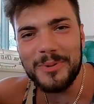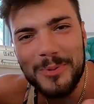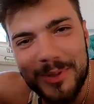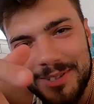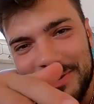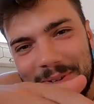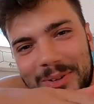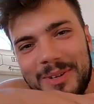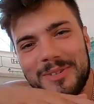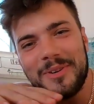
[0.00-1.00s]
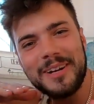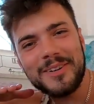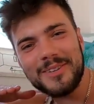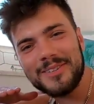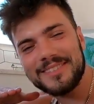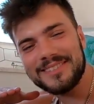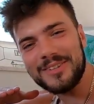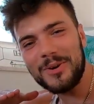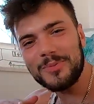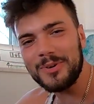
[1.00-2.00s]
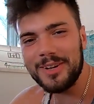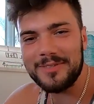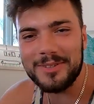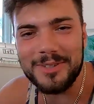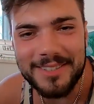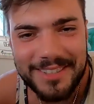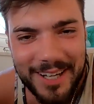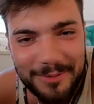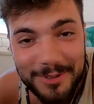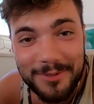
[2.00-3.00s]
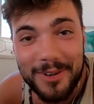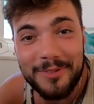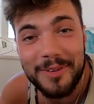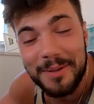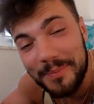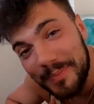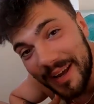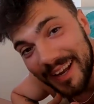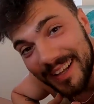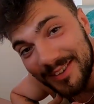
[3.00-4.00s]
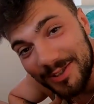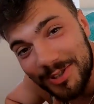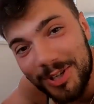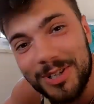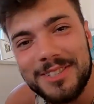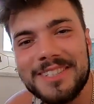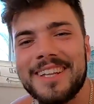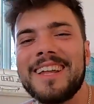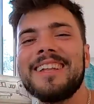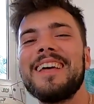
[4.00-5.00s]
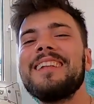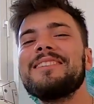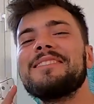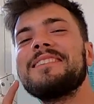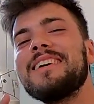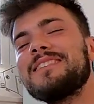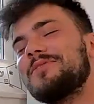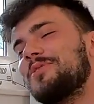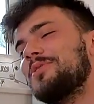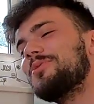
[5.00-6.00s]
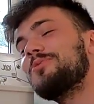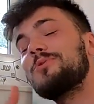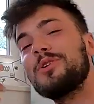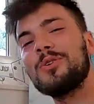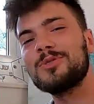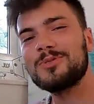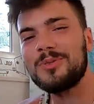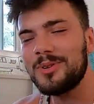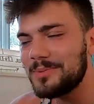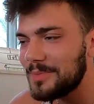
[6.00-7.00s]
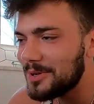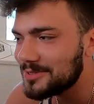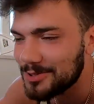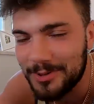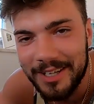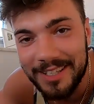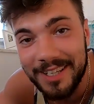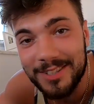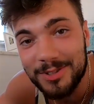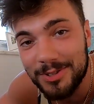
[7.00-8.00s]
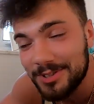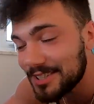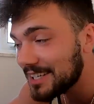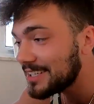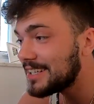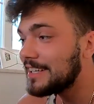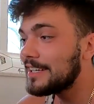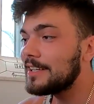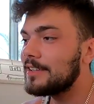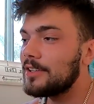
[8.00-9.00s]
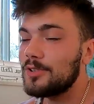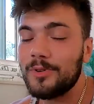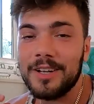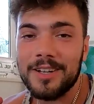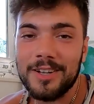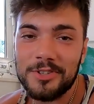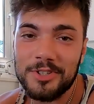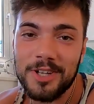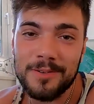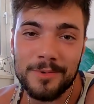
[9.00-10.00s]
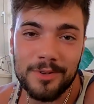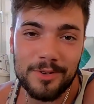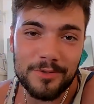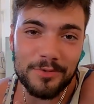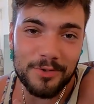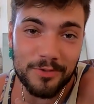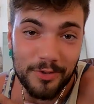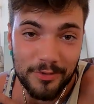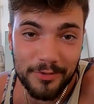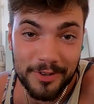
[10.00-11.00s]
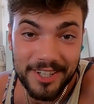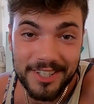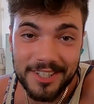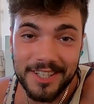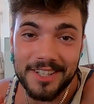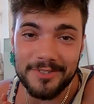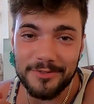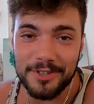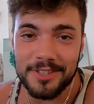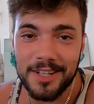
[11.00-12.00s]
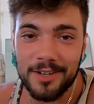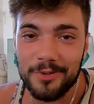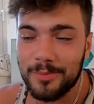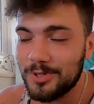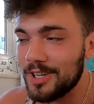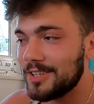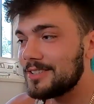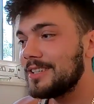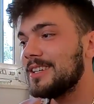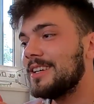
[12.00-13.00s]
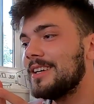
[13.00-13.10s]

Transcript: Yo, what's going on, traders? I hope you're all having a good time. It's Rafael back at the charts again, and in today's video we're going to talk about the trade that I took today, the trade that I shared with all of you for free in the free Telegram channel,